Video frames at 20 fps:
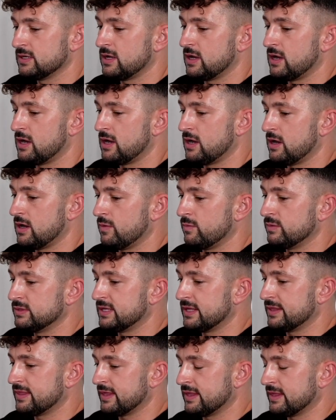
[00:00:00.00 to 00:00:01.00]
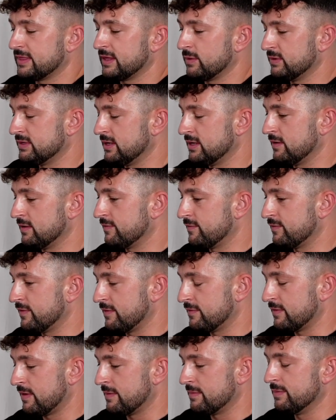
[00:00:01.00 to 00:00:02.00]
I think we did a
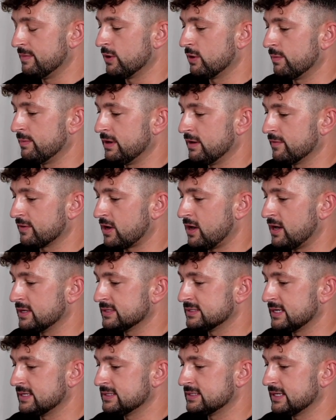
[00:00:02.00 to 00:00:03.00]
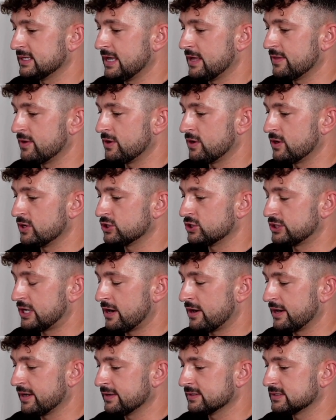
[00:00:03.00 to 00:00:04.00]
little bit of content together,
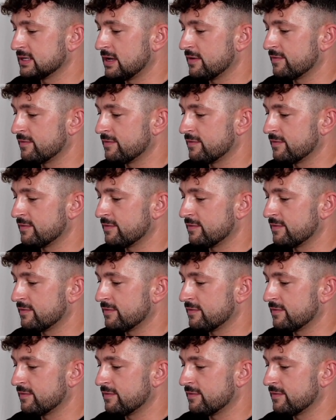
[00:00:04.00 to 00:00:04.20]
sharing of stuff,